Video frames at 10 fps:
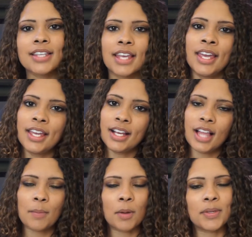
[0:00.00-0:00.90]
and he can
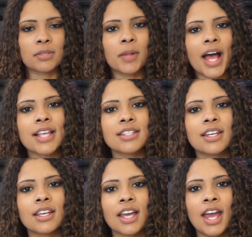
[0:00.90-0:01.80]
climb up his
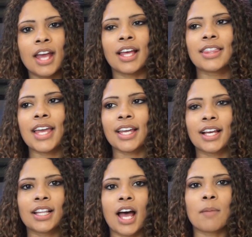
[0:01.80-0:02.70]
plastic, like they
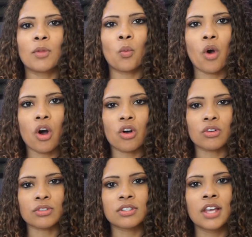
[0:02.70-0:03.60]
can climb the
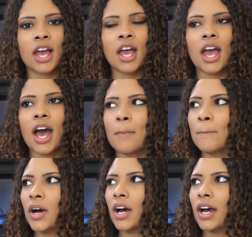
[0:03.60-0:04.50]
walls.
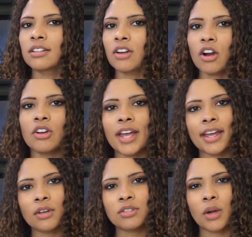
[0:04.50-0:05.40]
But Gargoyle
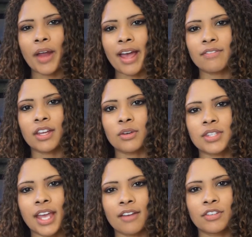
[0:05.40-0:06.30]
Geckos don't have those,
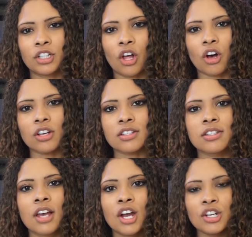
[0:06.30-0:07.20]
they have
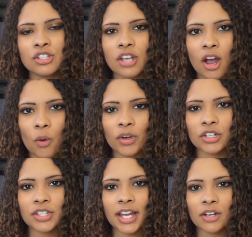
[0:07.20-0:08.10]
claws. So when
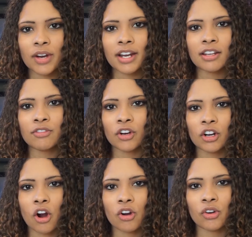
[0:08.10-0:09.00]
you're decorating for a
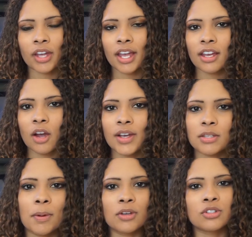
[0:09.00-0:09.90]
Gargoyle Gecko
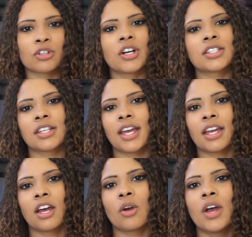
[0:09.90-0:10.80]
as opposed to a Crested
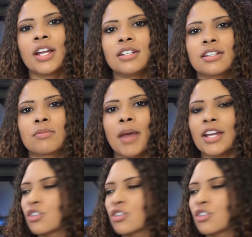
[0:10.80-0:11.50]
Gecko, just make sure